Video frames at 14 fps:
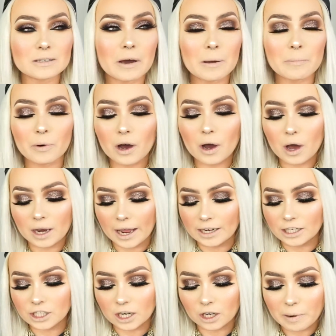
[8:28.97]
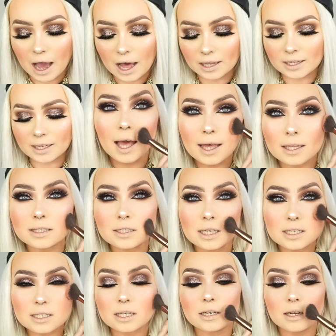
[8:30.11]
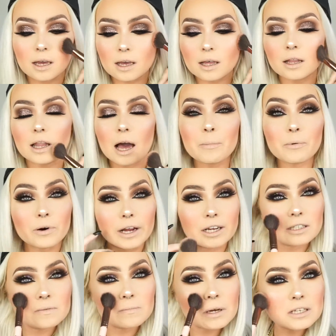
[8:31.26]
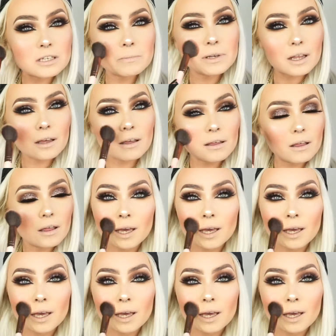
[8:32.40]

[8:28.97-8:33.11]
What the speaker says: But I bought an eyeshadow palette and it's in a collaboration by somebody.